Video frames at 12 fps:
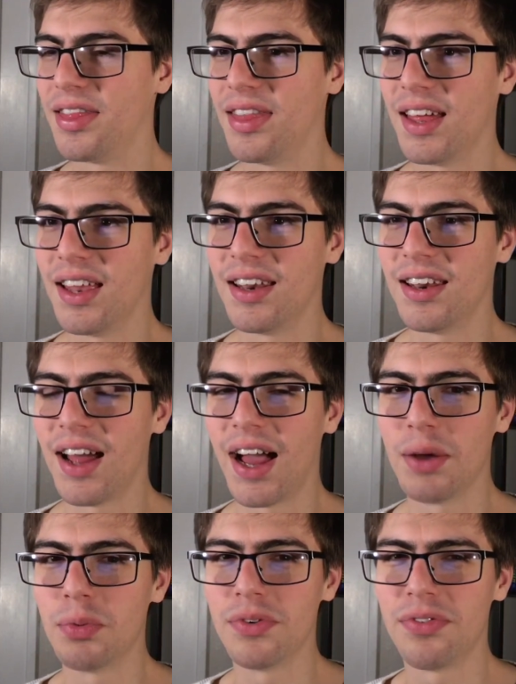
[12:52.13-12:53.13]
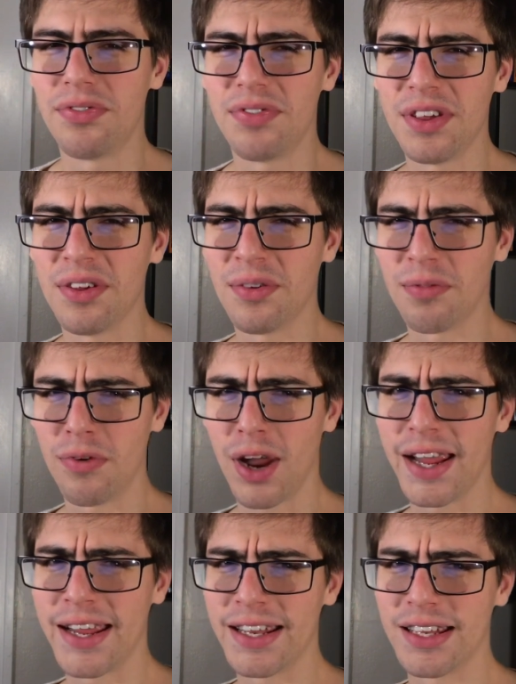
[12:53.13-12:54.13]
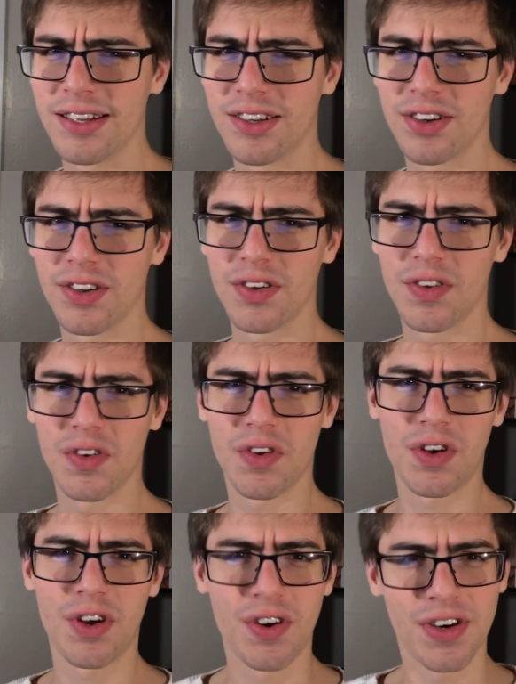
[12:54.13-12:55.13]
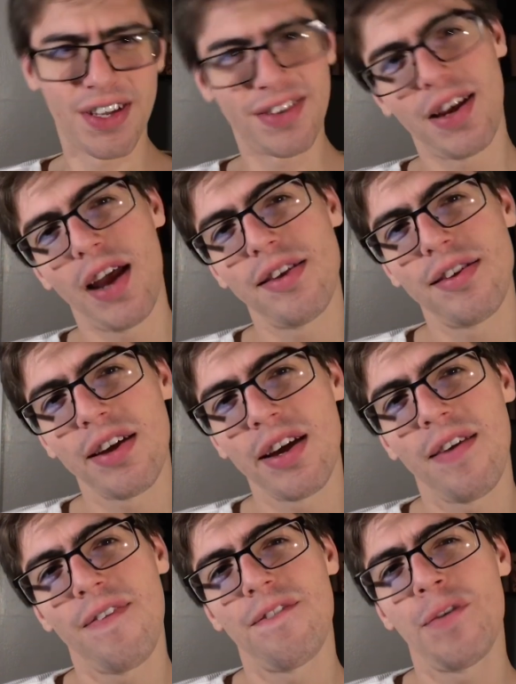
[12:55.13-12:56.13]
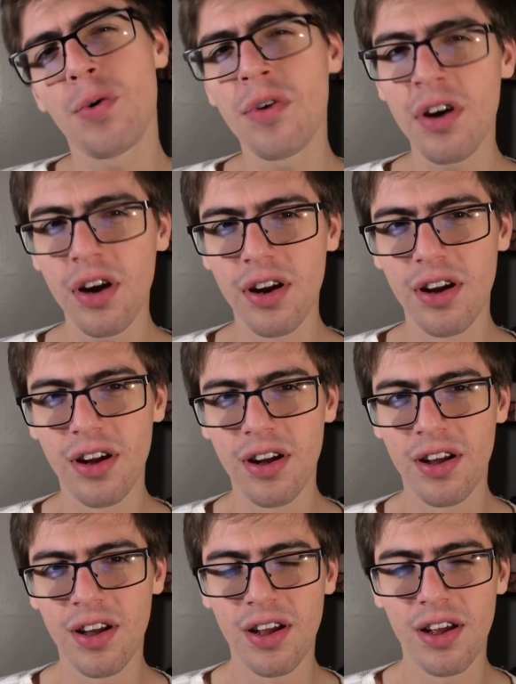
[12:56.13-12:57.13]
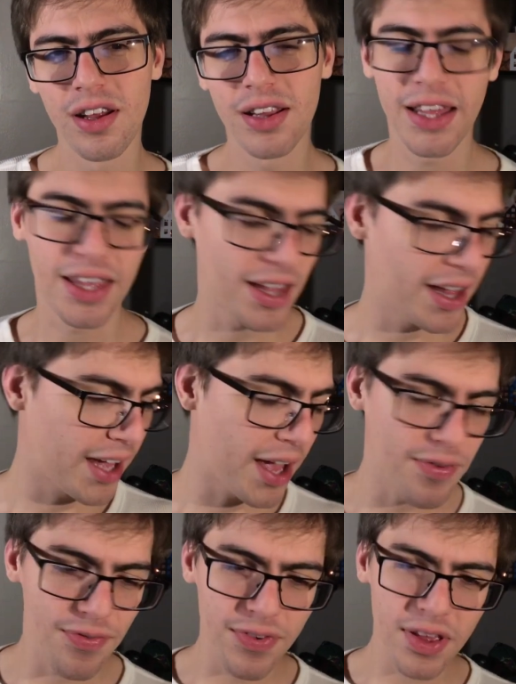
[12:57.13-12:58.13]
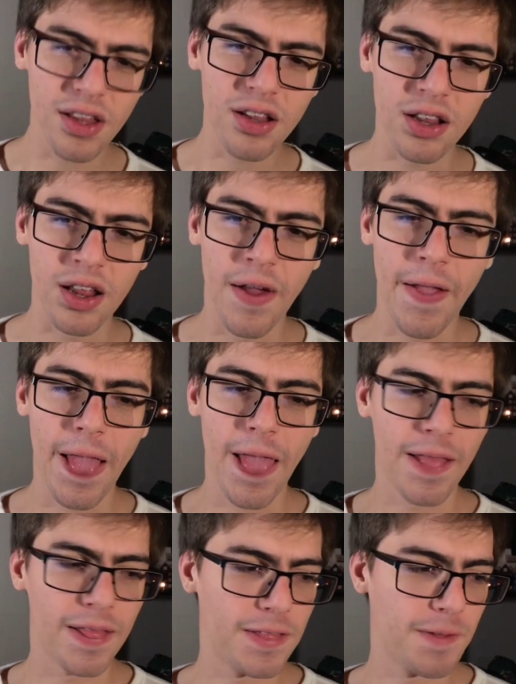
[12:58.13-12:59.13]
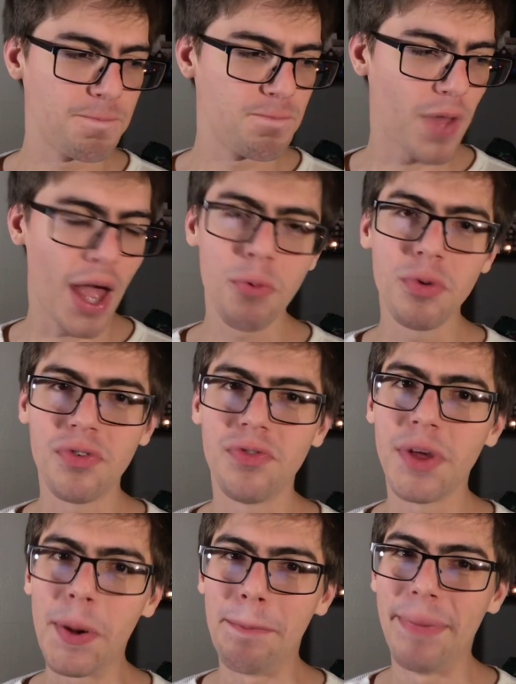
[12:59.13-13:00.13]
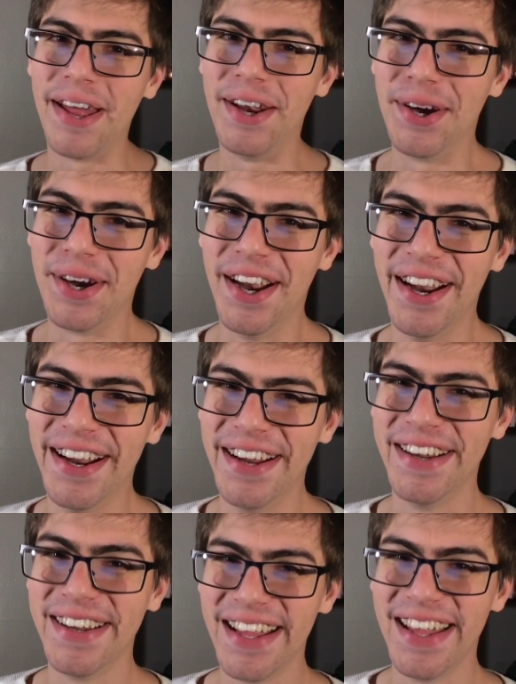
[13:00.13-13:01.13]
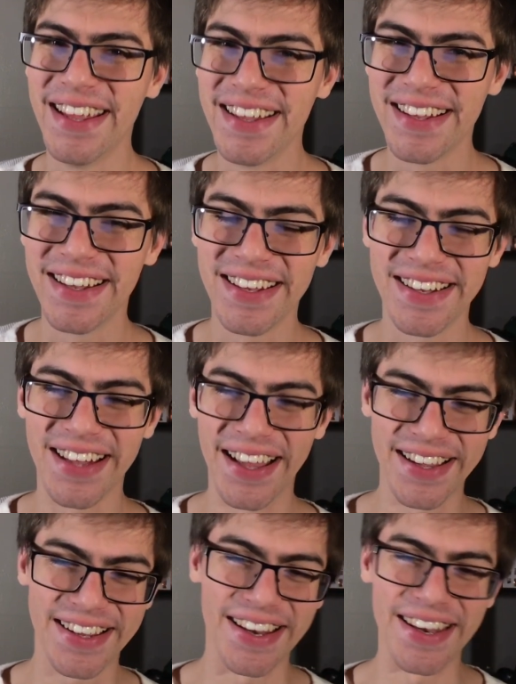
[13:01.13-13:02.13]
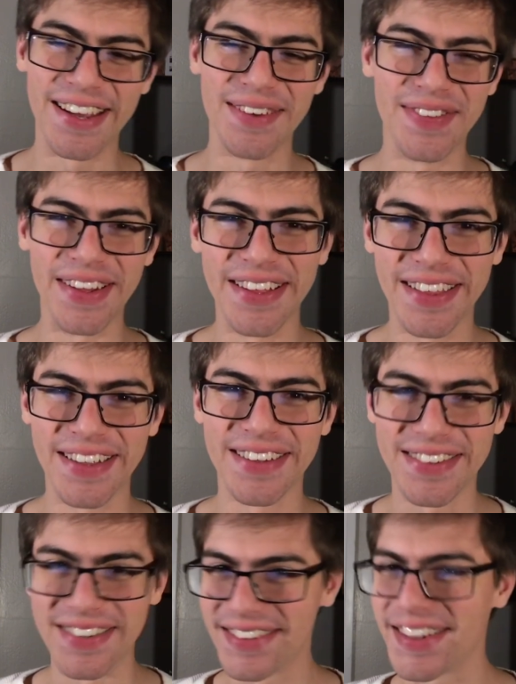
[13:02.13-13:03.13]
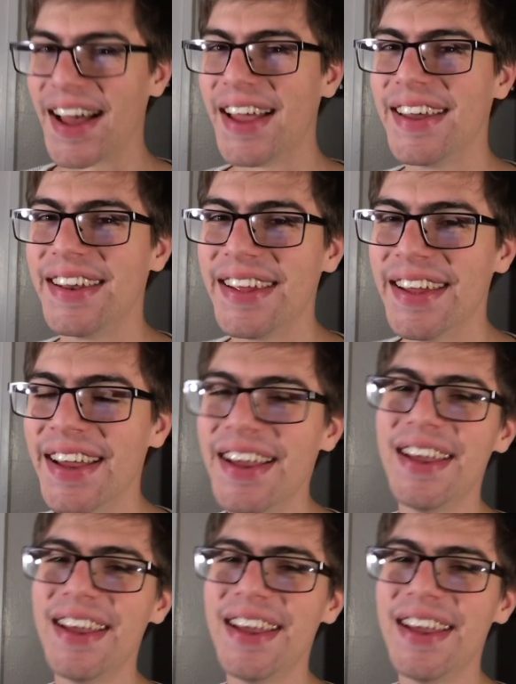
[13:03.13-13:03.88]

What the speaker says: than I would feel right criticizing it for. Like I would feel better like condemning this society